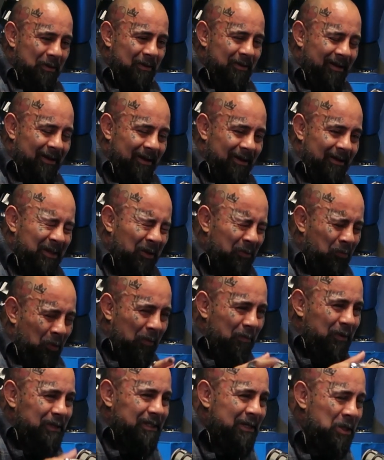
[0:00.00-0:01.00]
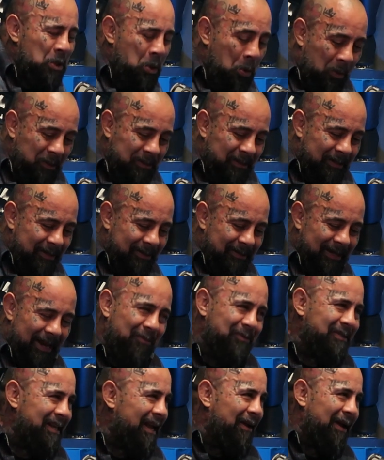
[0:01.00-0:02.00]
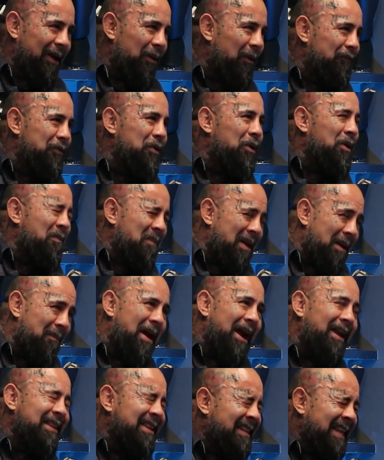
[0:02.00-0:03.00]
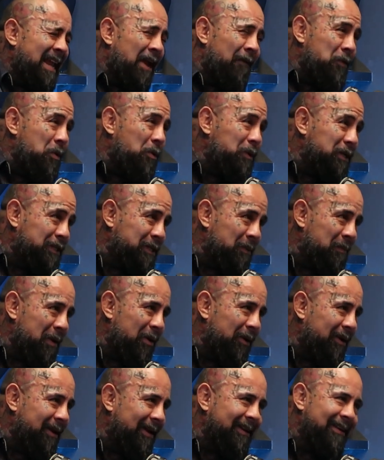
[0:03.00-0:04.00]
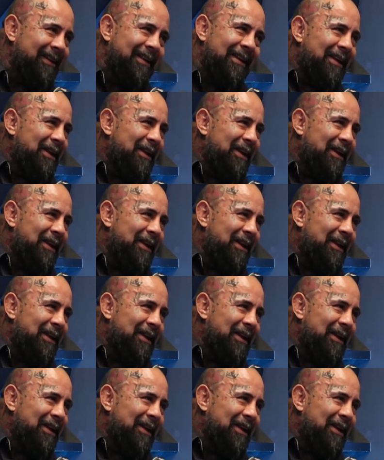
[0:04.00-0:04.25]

the one Brazilian dude was in it. I was like, back in the day, if you were just American,